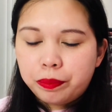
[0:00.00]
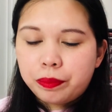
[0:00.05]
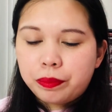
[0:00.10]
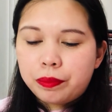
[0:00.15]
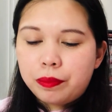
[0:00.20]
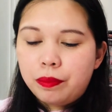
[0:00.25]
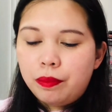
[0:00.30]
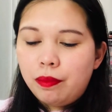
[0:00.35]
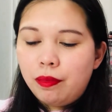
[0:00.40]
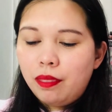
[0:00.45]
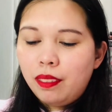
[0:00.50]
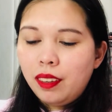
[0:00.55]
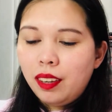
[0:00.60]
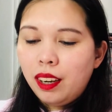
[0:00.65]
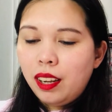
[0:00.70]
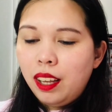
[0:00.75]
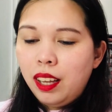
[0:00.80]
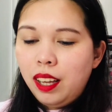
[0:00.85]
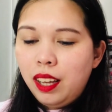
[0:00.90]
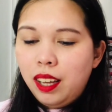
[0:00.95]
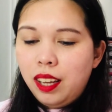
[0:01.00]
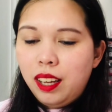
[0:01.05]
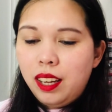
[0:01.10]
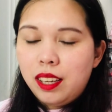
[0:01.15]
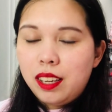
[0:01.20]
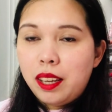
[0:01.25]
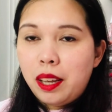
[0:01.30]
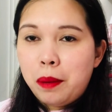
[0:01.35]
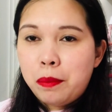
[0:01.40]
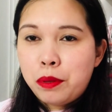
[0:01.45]

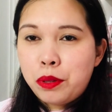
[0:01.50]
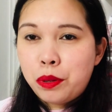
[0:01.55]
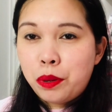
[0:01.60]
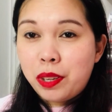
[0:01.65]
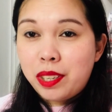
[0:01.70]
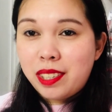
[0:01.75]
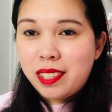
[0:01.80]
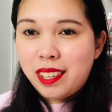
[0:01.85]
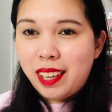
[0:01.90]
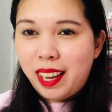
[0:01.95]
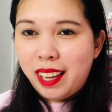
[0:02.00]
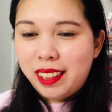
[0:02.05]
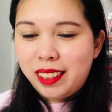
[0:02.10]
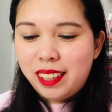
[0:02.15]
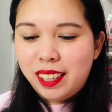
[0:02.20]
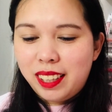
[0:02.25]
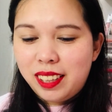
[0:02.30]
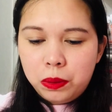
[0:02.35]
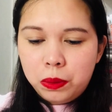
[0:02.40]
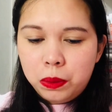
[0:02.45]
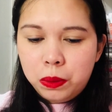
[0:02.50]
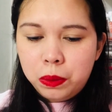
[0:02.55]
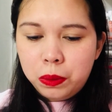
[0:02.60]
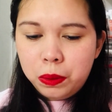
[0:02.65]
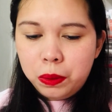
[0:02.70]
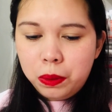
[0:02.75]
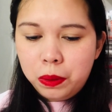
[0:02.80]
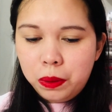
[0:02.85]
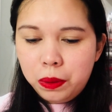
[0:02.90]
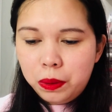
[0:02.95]
I'm so excited.
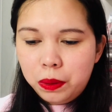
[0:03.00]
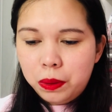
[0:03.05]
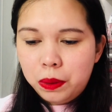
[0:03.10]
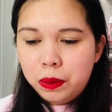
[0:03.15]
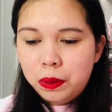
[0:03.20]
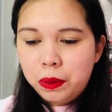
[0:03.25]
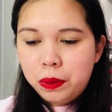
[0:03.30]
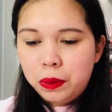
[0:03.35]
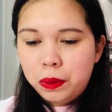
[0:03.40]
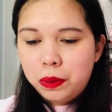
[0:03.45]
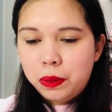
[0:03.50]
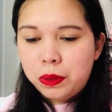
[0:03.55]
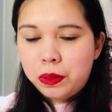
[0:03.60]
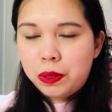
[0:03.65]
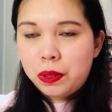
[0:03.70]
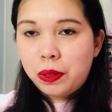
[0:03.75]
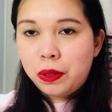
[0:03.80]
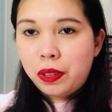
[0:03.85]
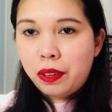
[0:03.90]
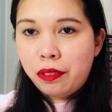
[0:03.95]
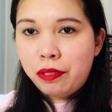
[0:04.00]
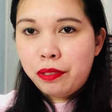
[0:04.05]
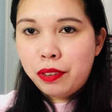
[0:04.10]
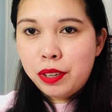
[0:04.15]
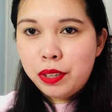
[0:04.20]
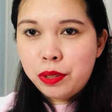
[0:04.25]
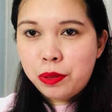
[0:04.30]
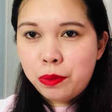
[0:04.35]
Ooh, so the first